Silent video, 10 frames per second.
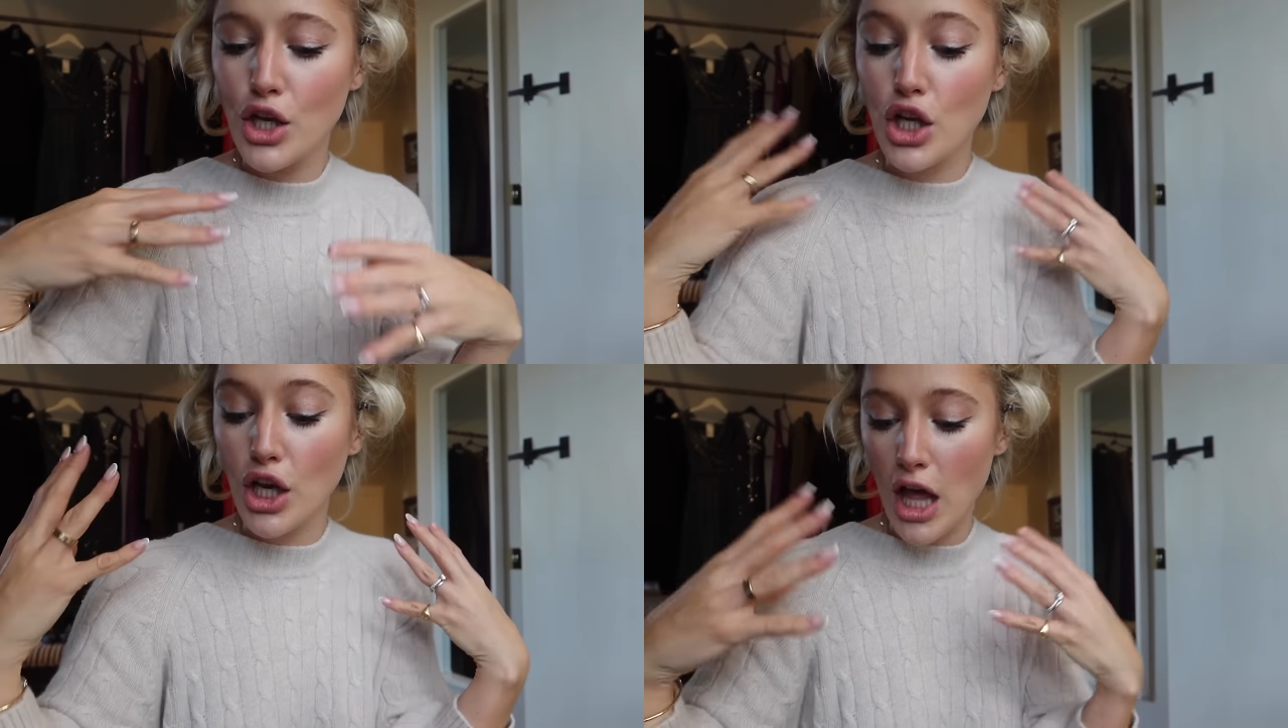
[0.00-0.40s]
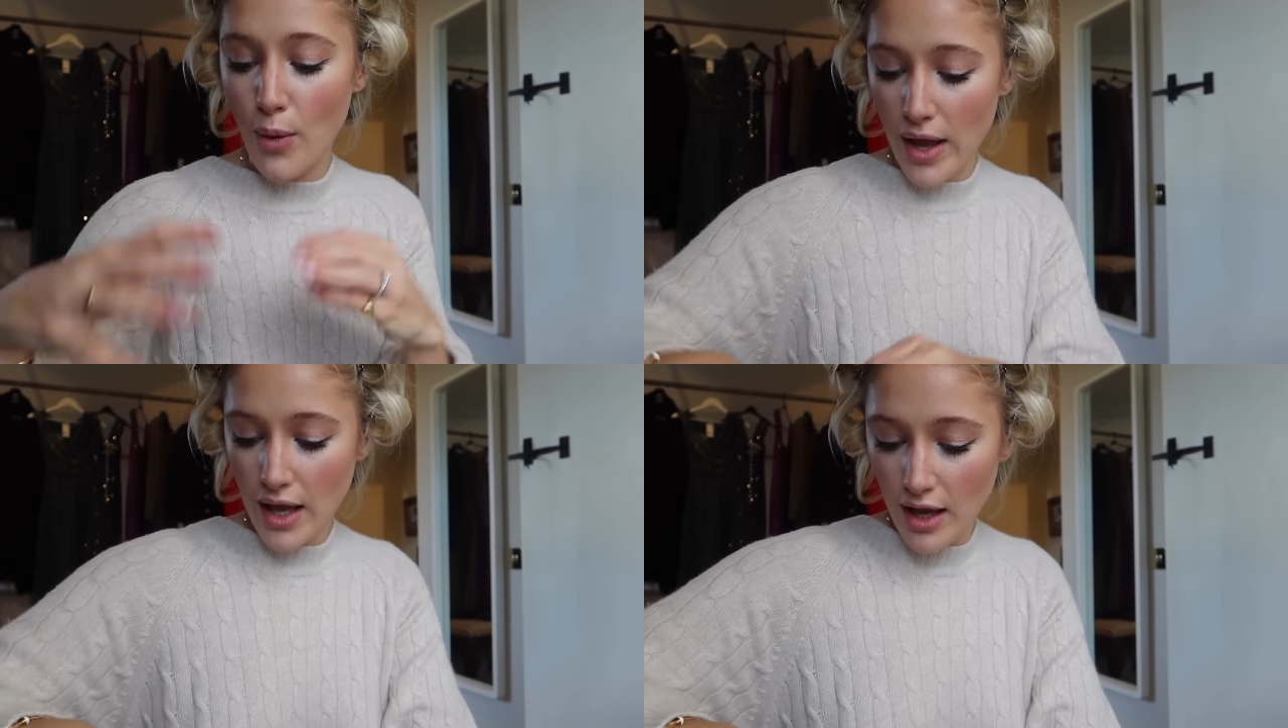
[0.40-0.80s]

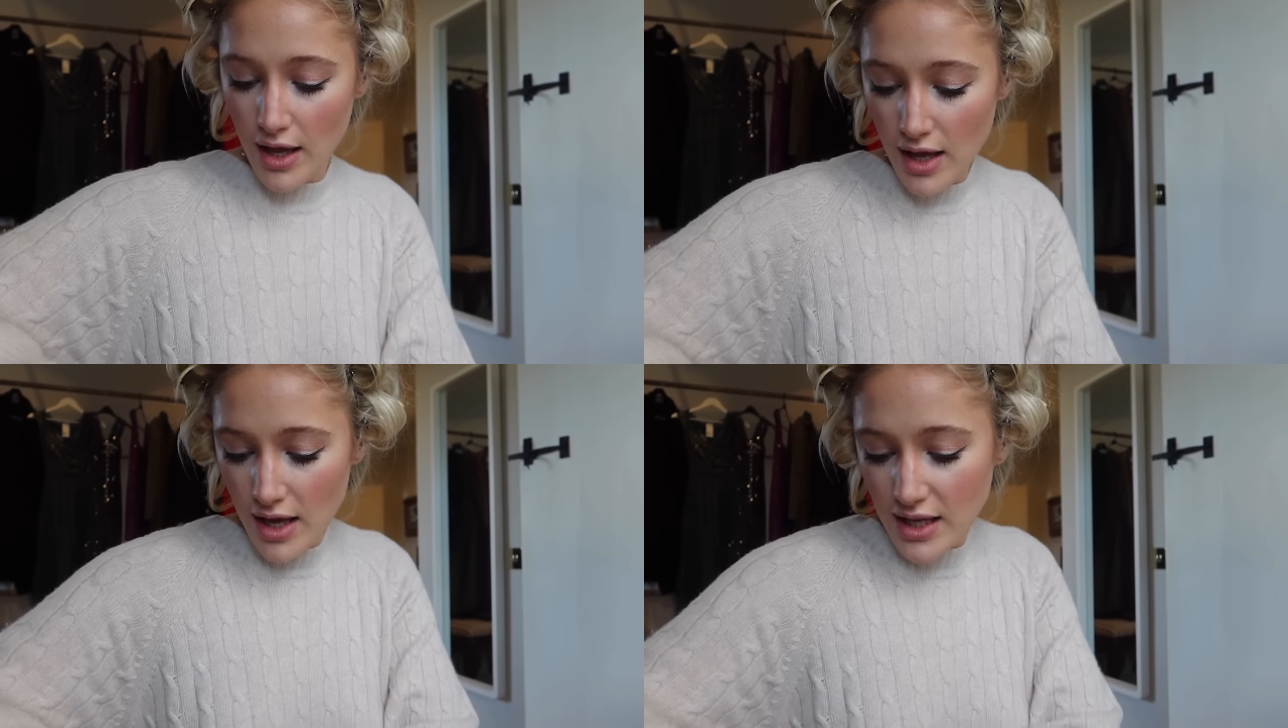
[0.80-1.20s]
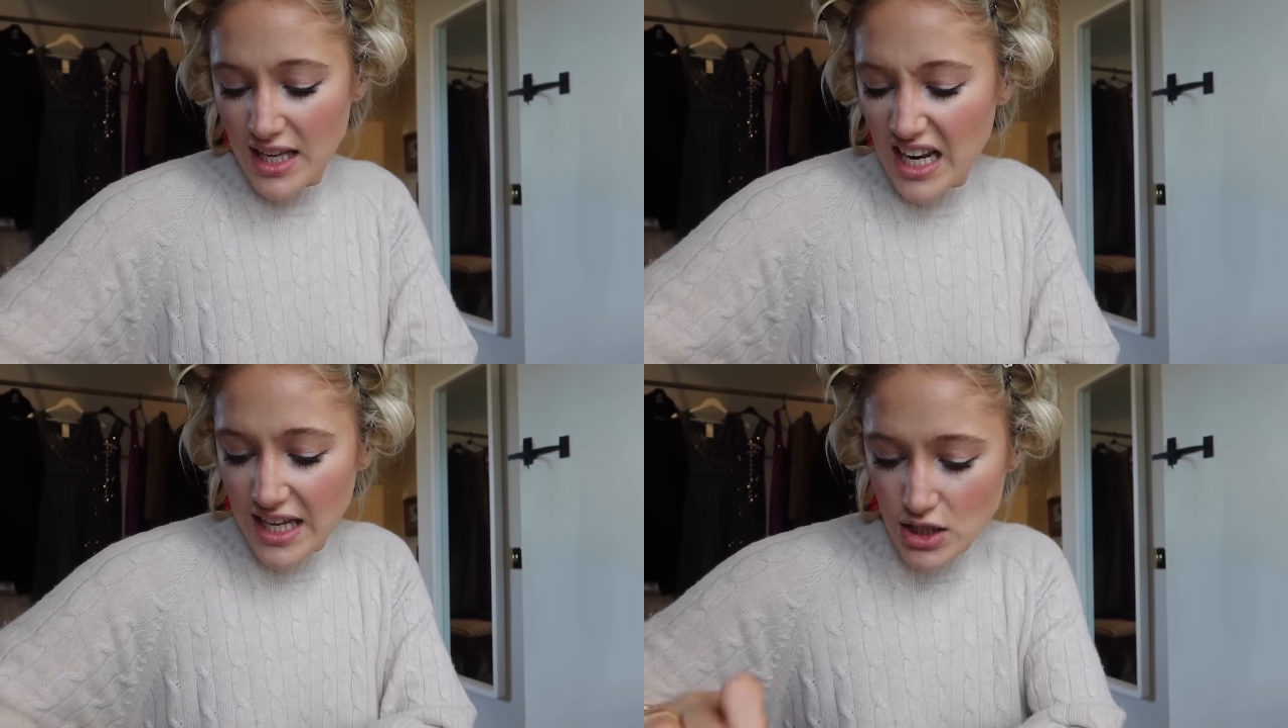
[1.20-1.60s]
glowing,
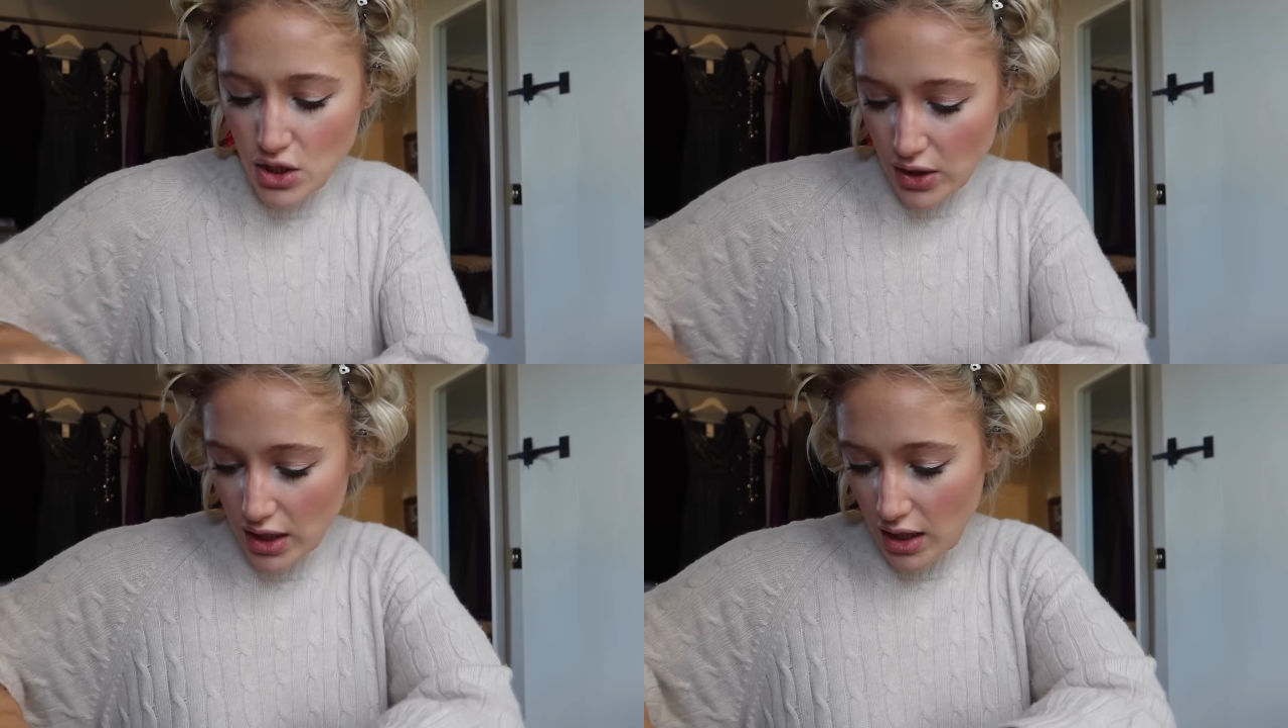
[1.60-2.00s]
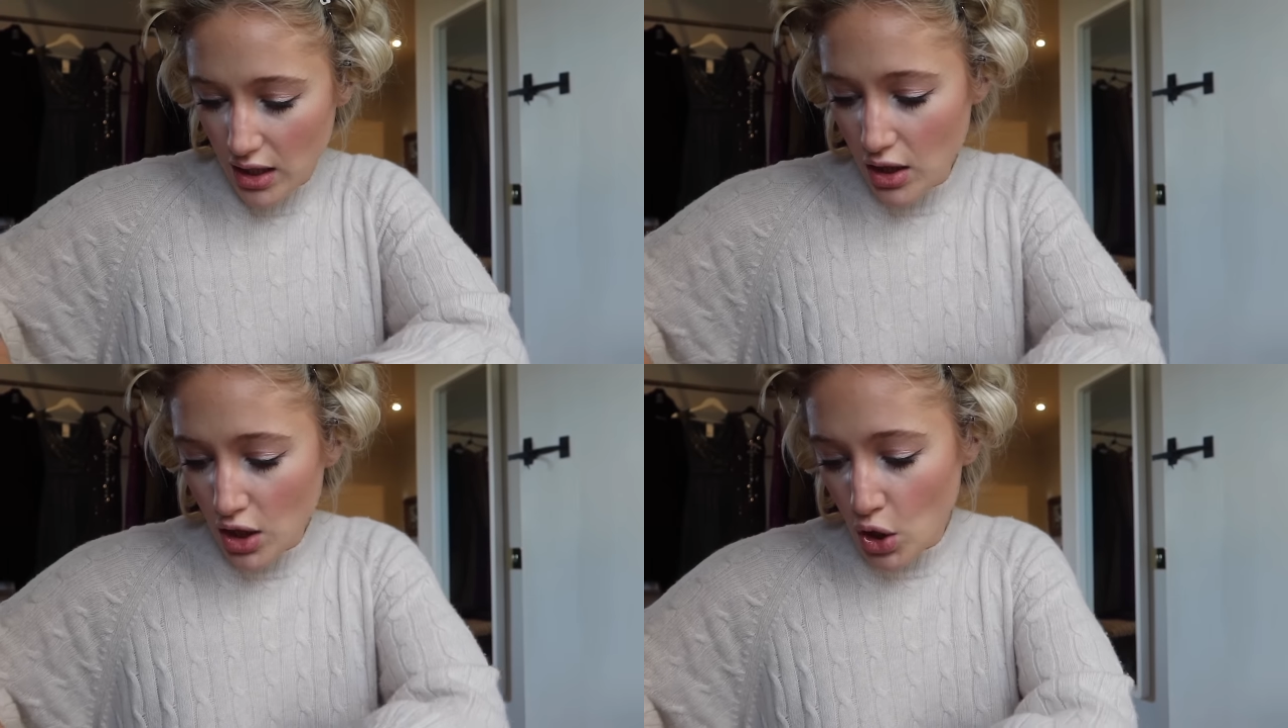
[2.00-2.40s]
glittering.
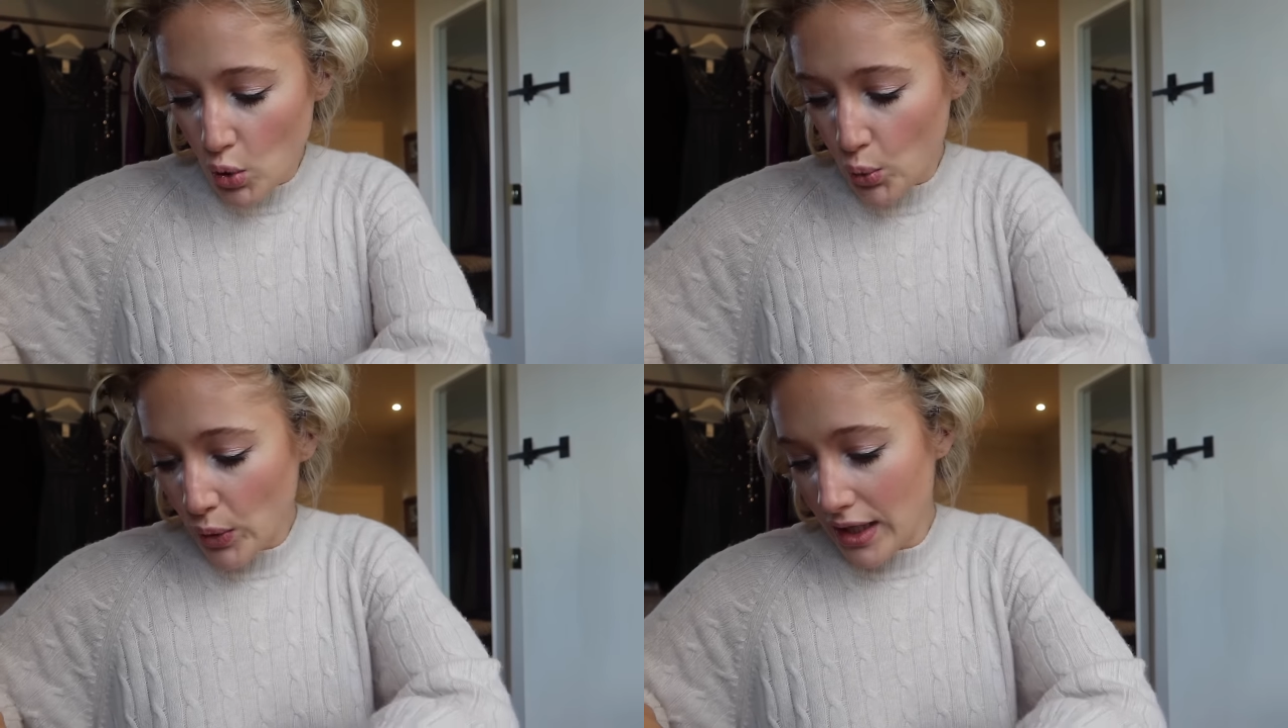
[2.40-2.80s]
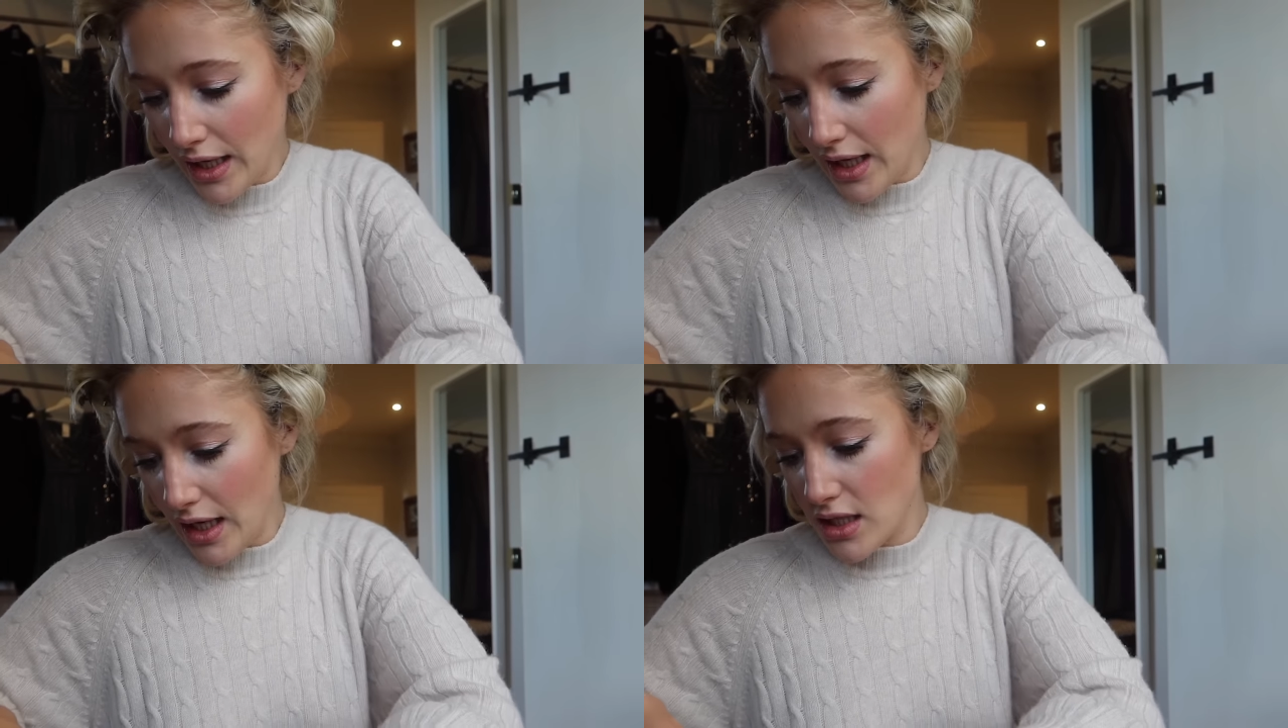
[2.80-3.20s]
We
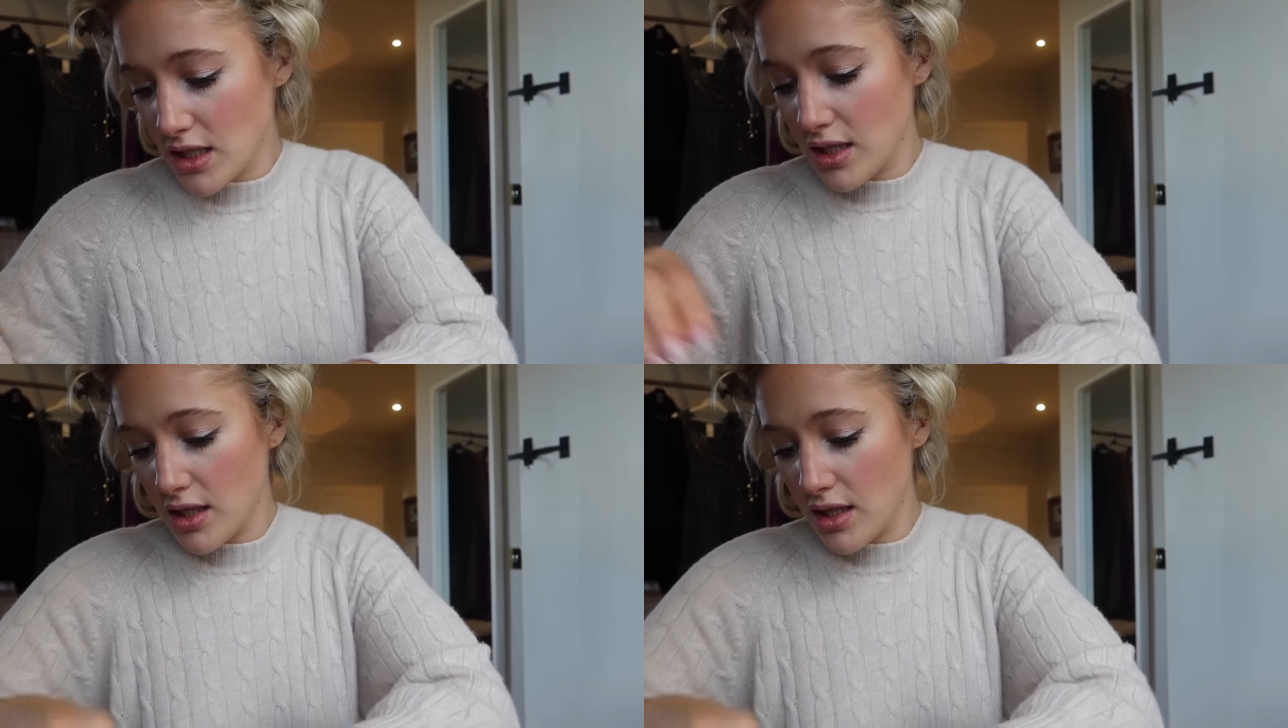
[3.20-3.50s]
need